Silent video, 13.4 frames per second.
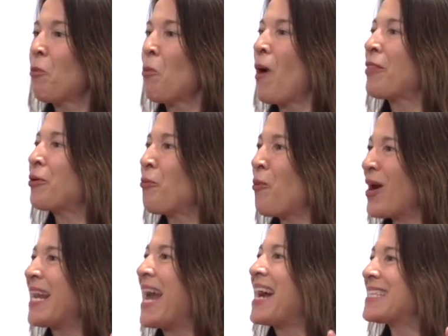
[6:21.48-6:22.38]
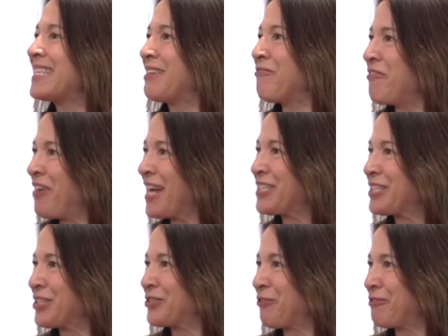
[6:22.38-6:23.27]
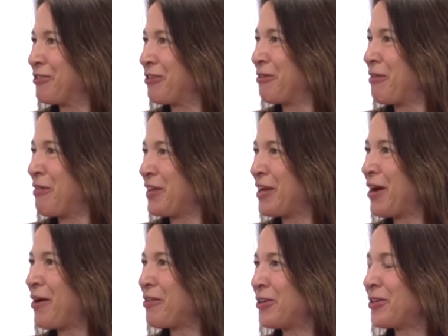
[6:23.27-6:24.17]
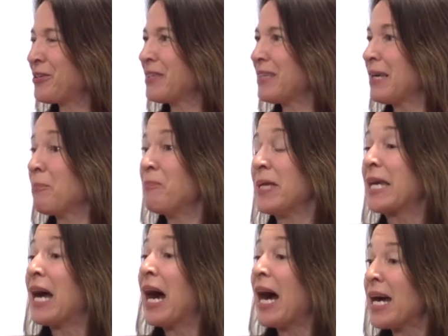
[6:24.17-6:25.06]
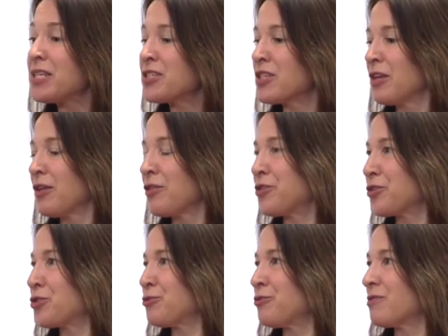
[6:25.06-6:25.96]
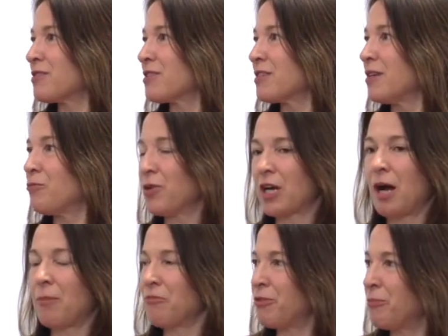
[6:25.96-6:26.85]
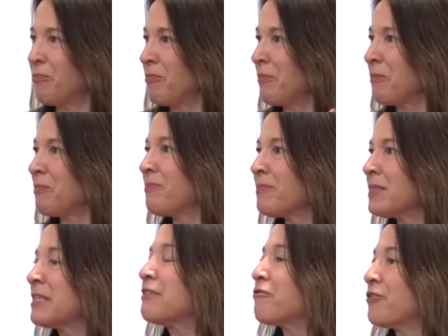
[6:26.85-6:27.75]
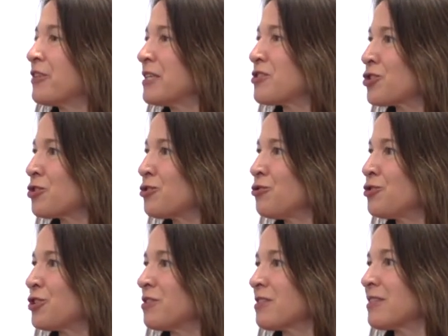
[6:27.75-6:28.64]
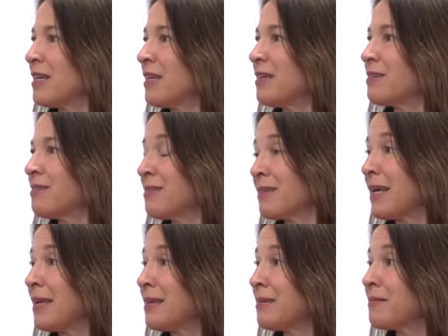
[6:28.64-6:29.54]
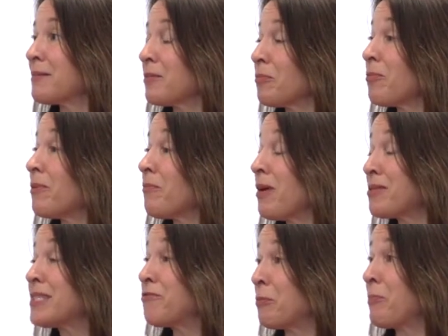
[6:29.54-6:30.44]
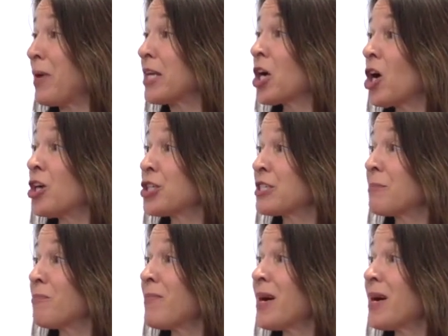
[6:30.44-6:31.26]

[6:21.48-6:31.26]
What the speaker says: Whether one has an advantage over the other because the students will come from different institutions and well, different pedagogies and